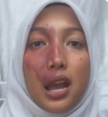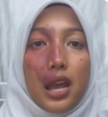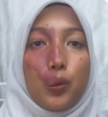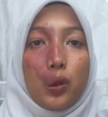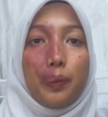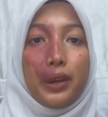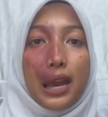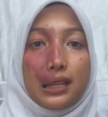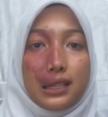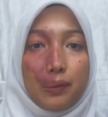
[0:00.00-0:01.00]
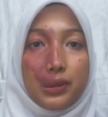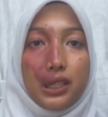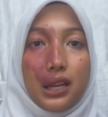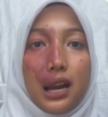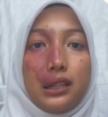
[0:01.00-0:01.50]
It will be
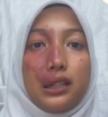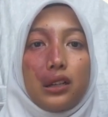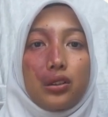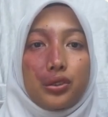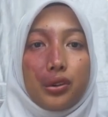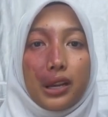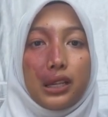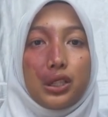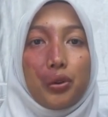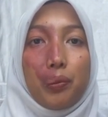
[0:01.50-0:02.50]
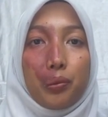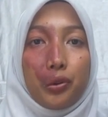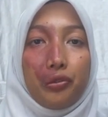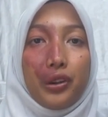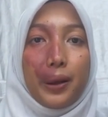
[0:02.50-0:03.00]
accepted until contradictory
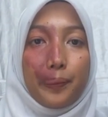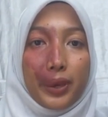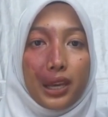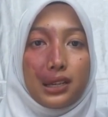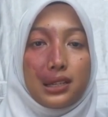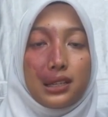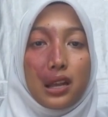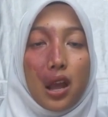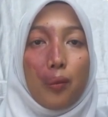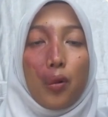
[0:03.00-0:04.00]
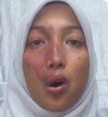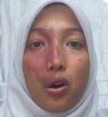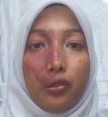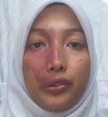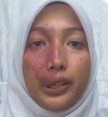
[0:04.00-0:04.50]
proof appears.
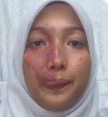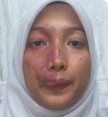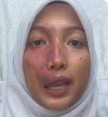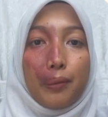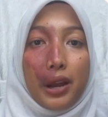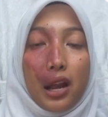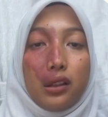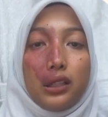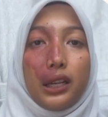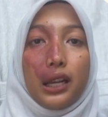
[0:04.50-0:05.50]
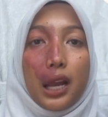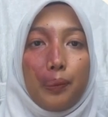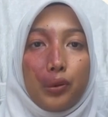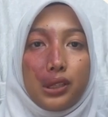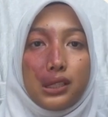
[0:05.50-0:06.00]
Moreover, my alternate
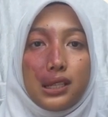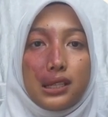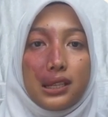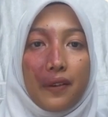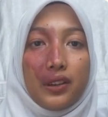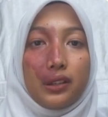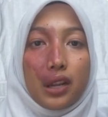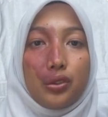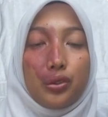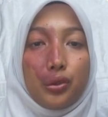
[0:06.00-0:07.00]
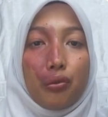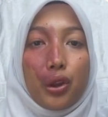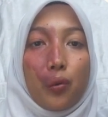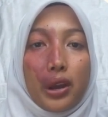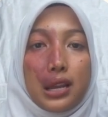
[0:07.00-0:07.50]
hypothesis 792
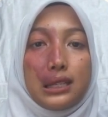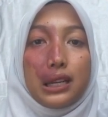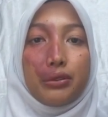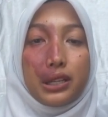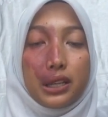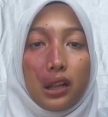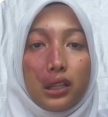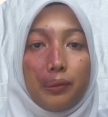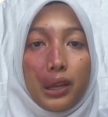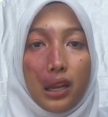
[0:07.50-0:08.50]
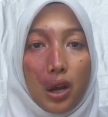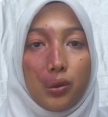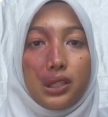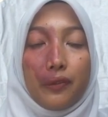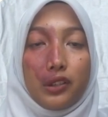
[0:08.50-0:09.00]
requires a result
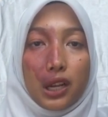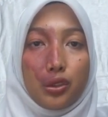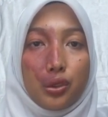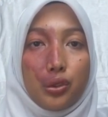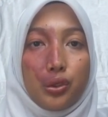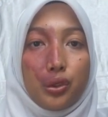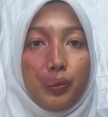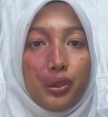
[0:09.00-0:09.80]
below 792 to be